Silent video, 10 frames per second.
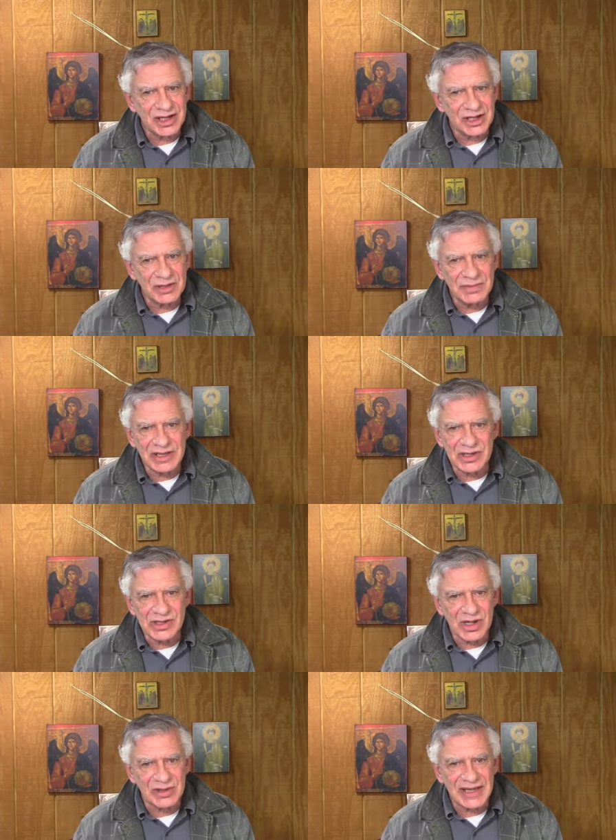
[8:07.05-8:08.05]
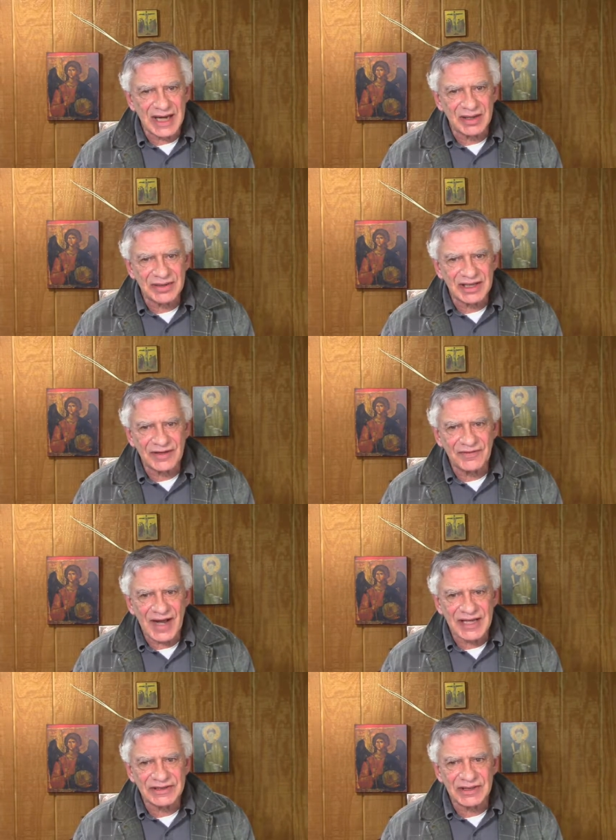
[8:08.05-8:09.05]
there could be no doubt that
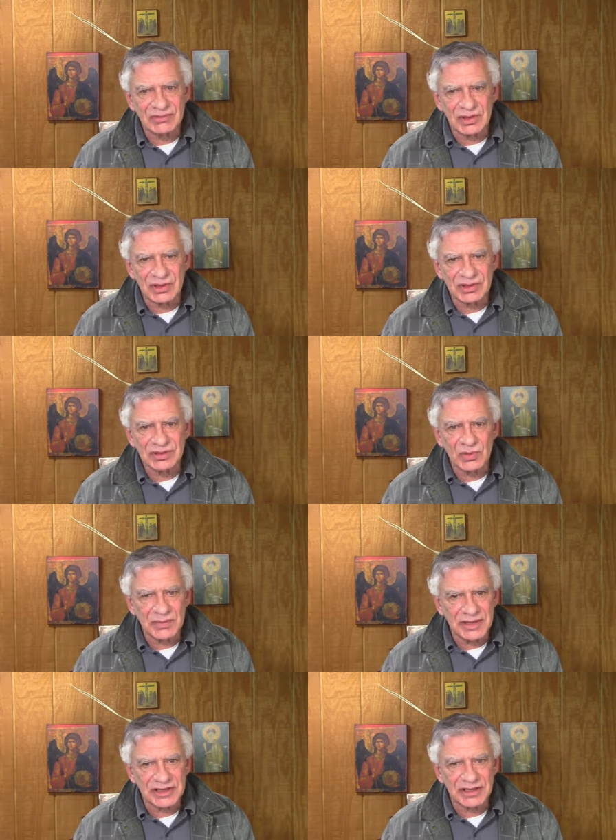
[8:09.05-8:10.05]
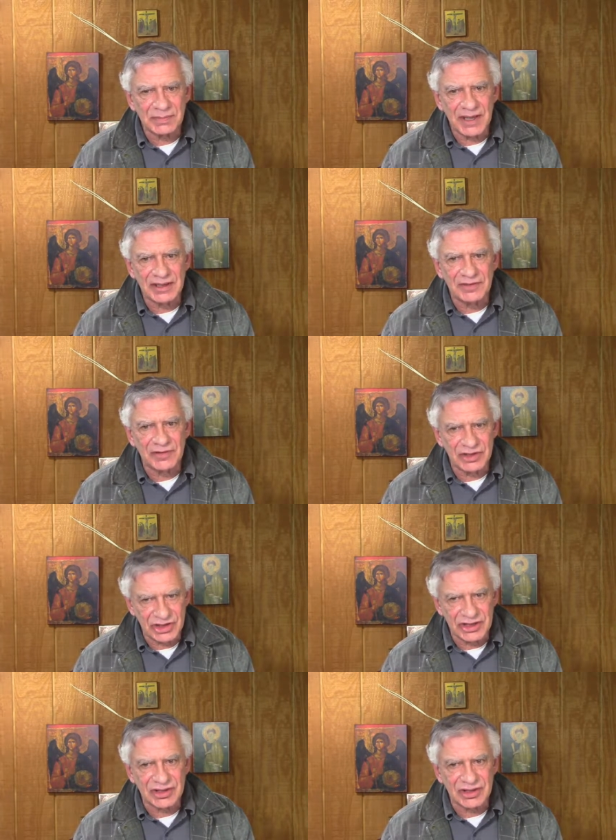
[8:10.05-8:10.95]
the fasting rules would be suspended for